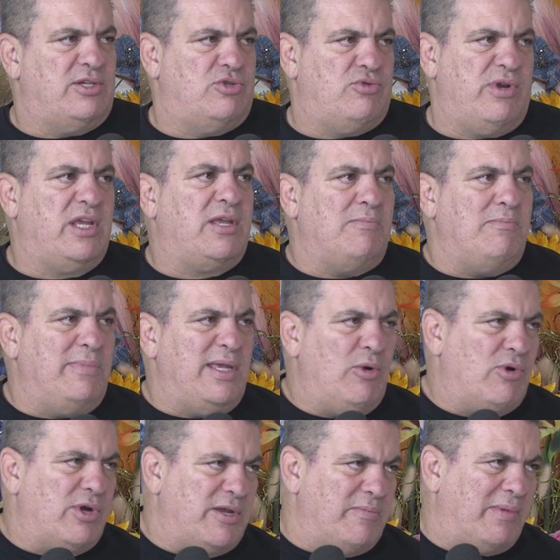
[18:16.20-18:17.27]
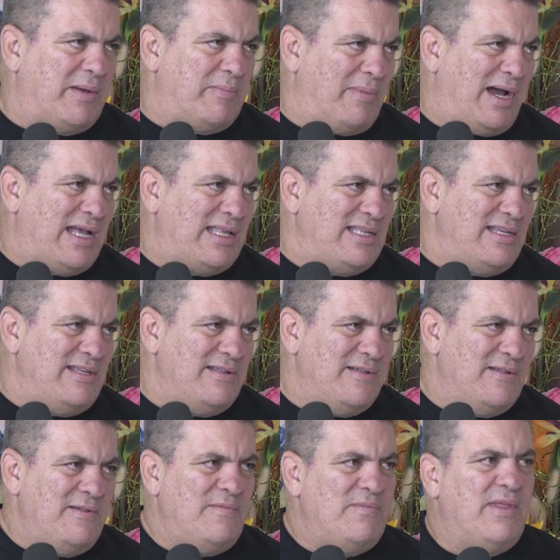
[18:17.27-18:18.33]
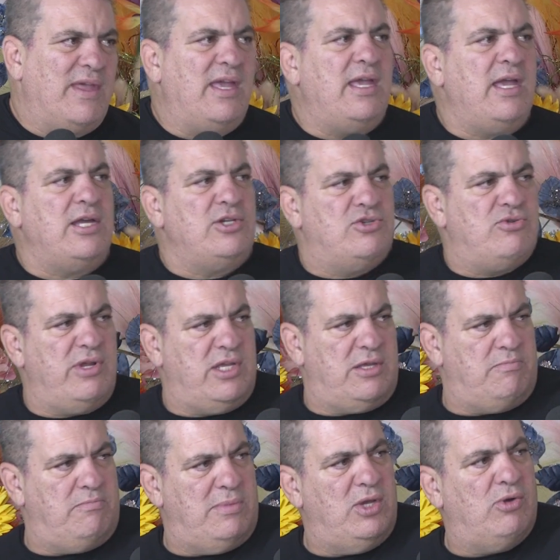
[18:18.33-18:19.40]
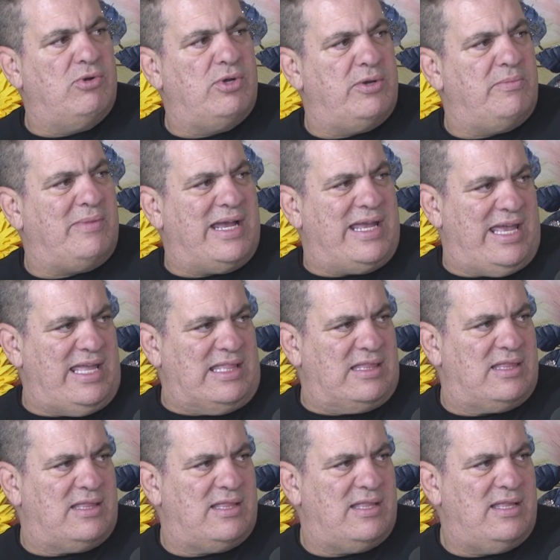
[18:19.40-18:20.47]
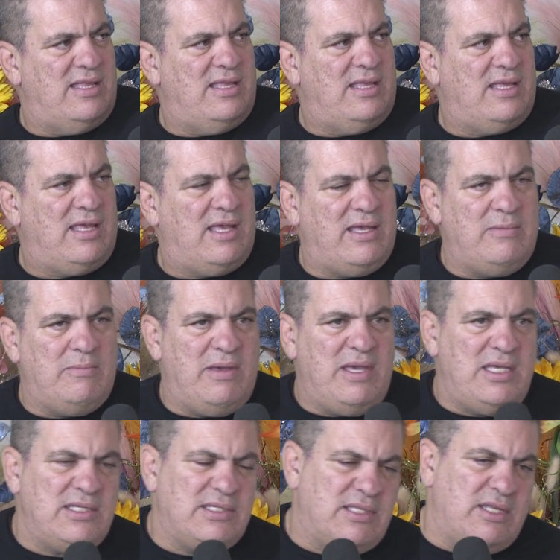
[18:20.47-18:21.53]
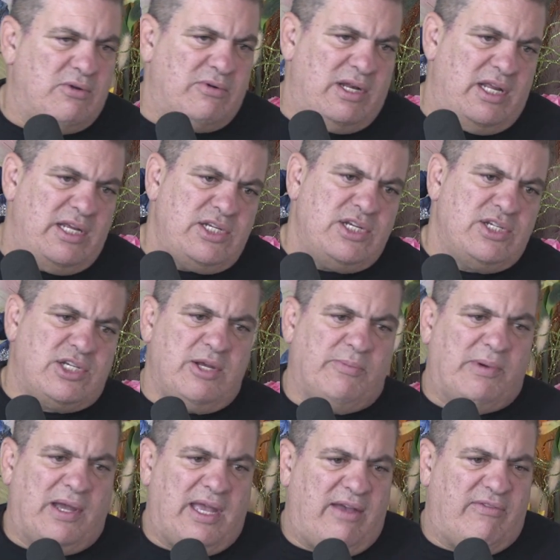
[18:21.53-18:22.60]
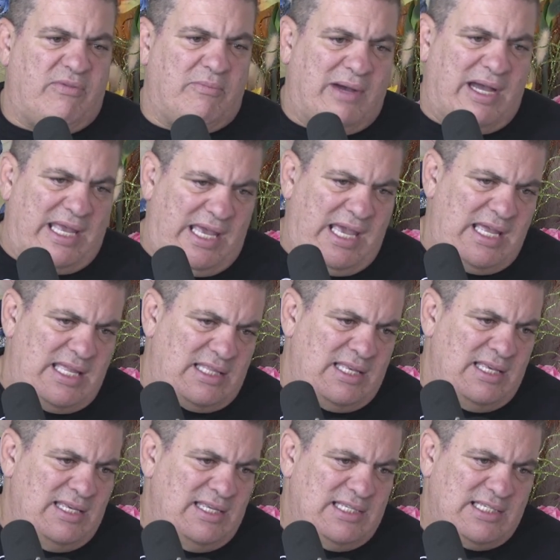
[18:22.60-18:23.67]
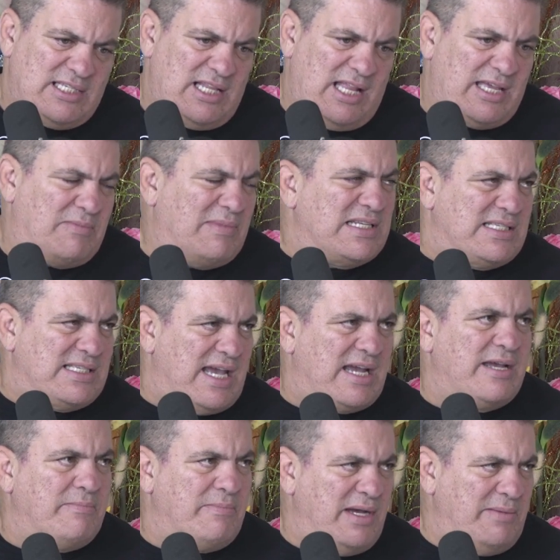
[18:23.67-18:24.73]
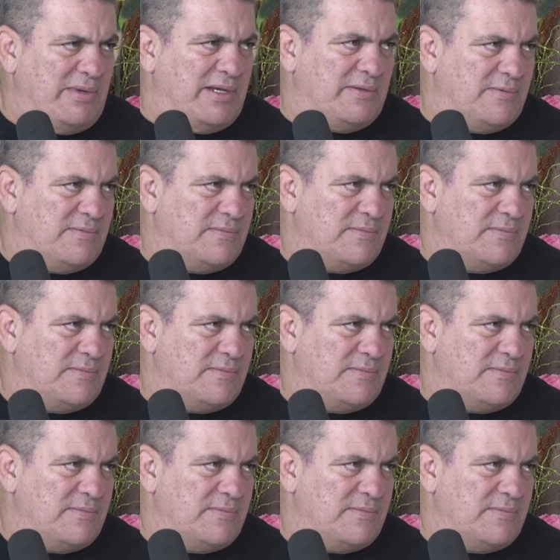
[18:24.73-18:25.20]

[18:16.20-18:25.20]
I drink milk in my mother, and I drink milk in my aunt. And based the relationship I have with my aunt, it's like my second mama.